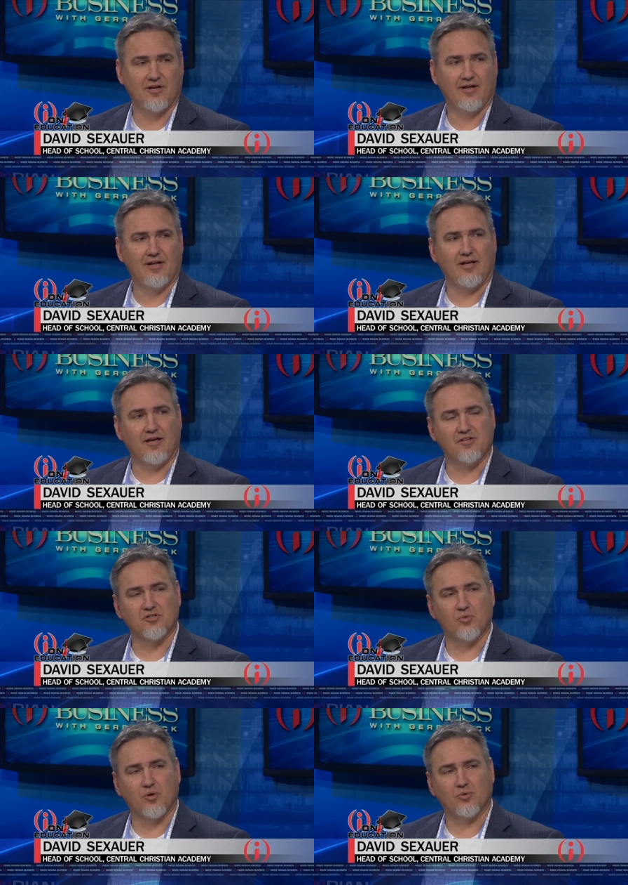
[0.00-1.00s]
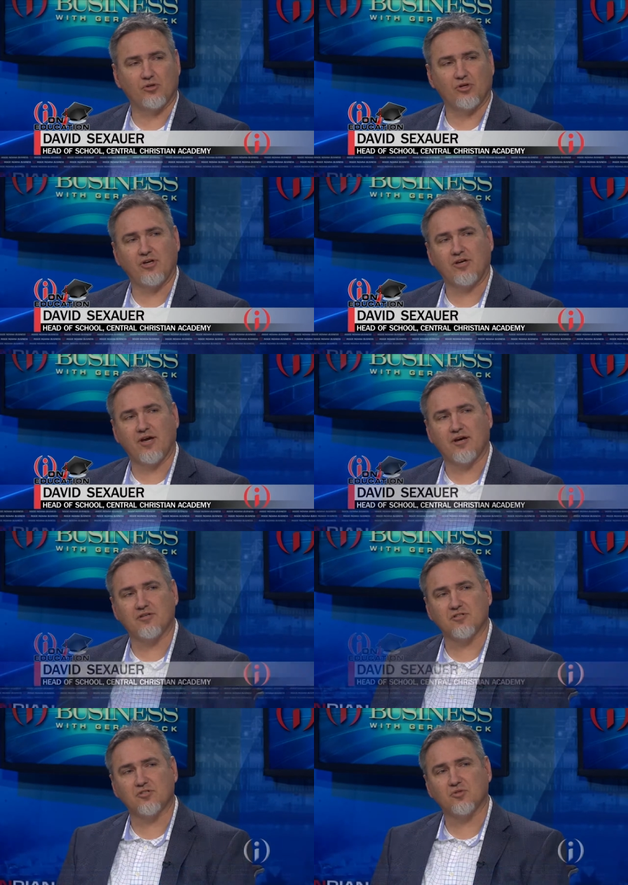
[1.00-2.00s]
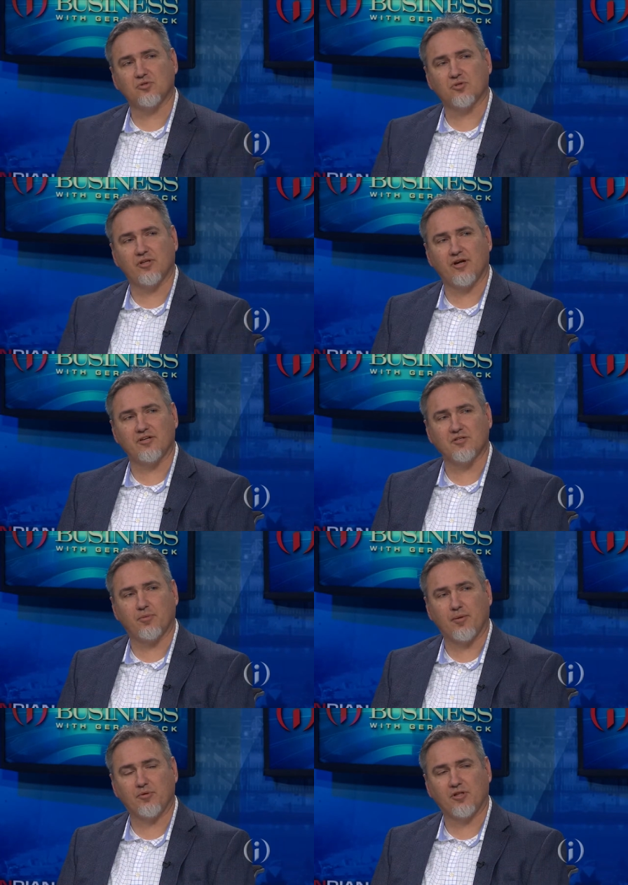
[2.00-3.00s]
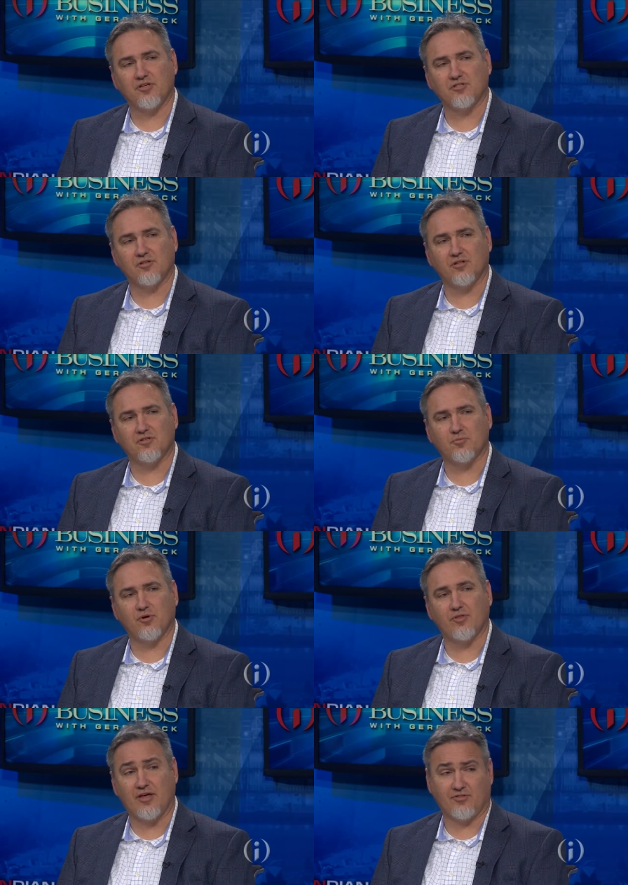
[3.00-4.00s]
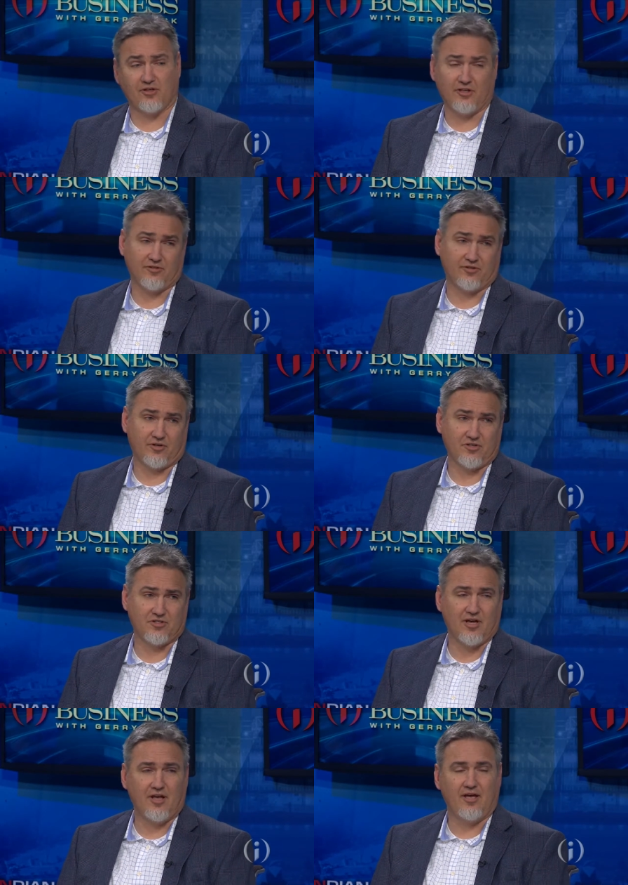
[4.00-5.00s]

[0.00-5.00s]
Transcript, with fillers: Mm-hmm. And so what we're looking at is a school that has a population that's both ethnically diverse